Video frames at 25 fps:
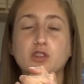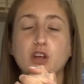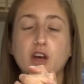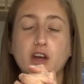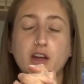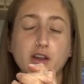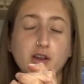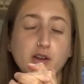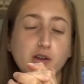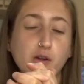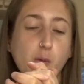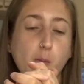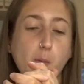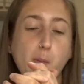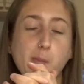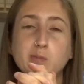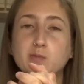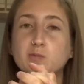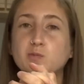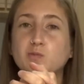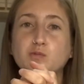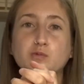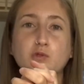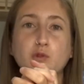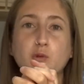like,
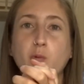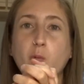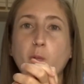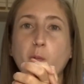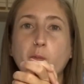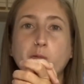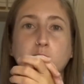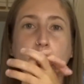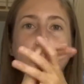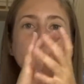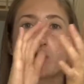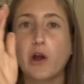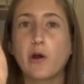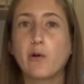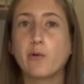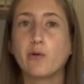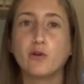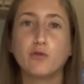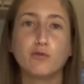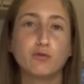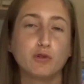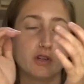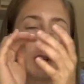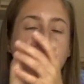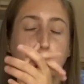I don't know
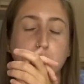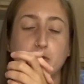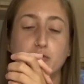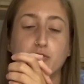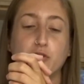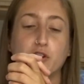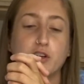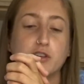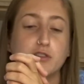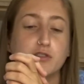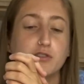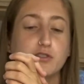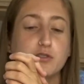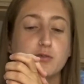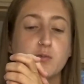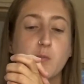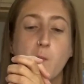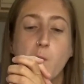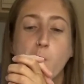if we could be friends,